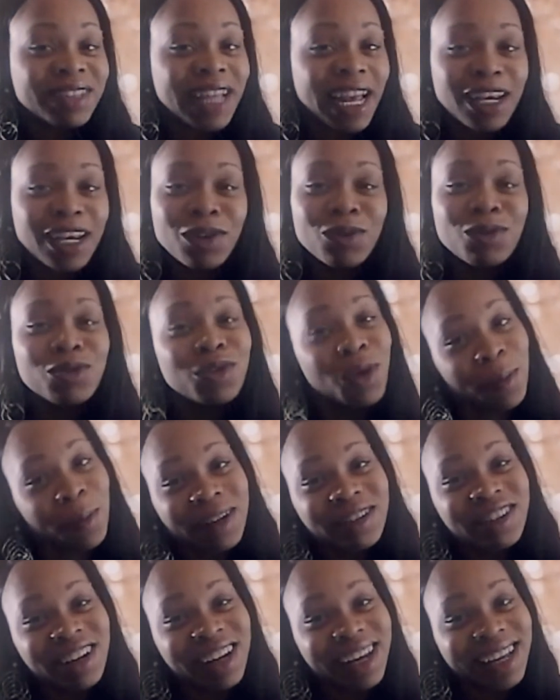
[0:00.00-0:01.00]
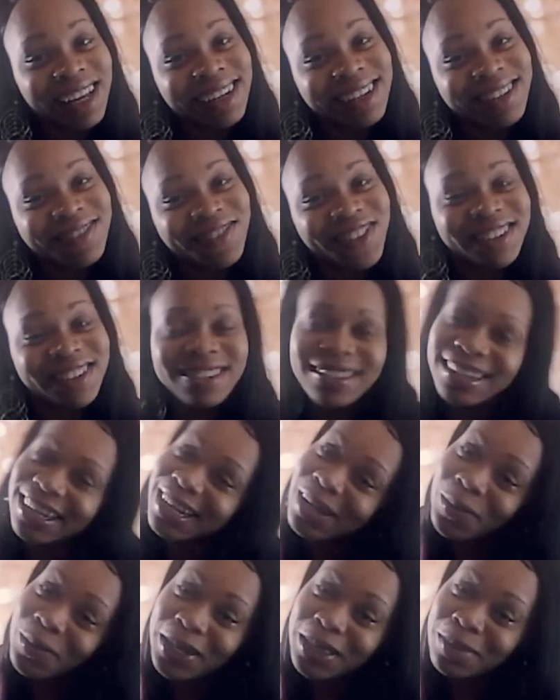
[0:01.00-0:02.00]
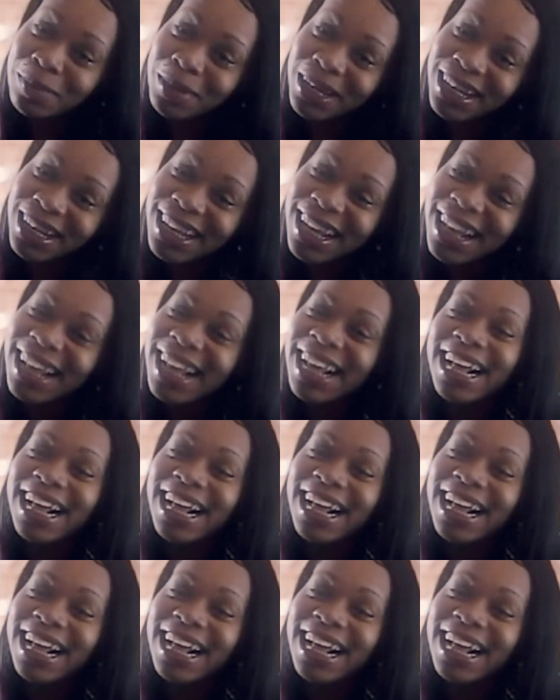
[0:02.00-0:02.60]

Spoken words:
thank you so much again for sticking with me.